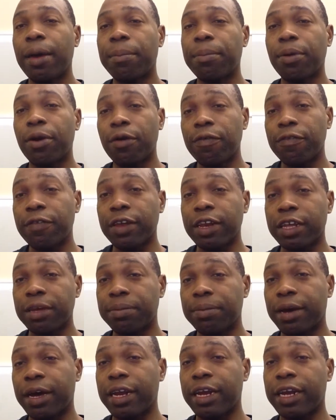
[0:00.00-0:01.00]
perfectly
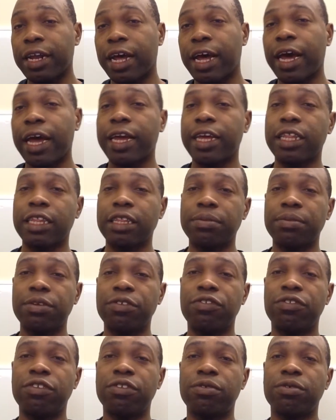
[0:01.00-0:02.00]
embody the highest
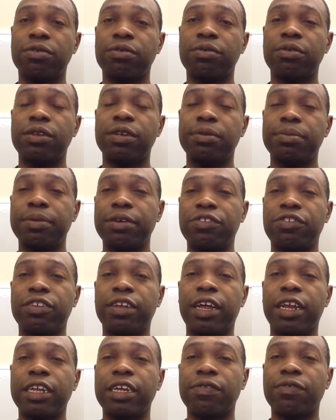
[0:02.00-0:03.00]

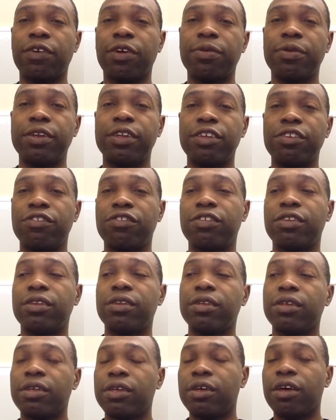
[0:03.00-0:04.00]
dimensionality of our retention,
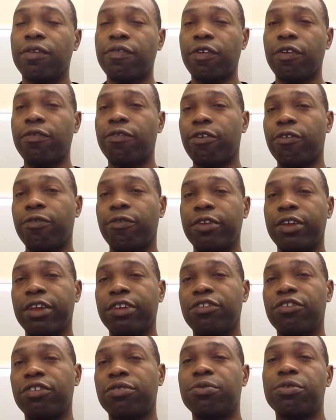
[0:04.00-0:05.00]
of our 4th
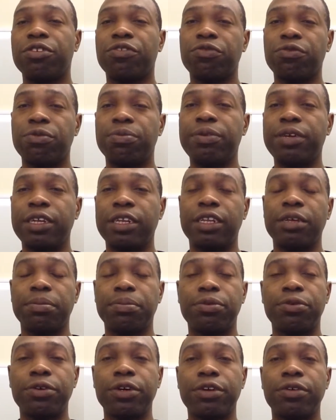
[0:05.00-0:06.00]
retention, which will be
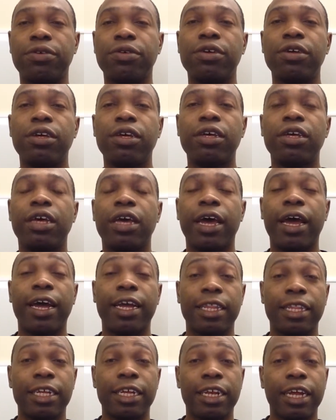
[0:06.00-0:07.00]
temporal,
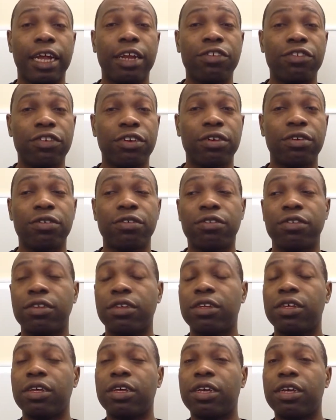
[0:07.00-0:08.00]
as the analogy goes.
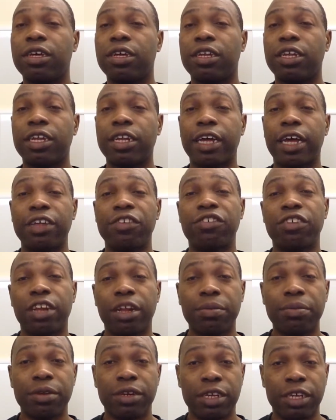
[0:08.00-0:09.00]
The analogy
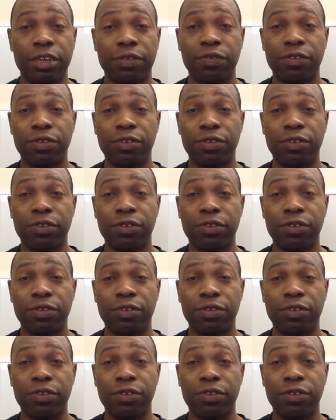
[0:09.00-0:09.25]
I'm going to give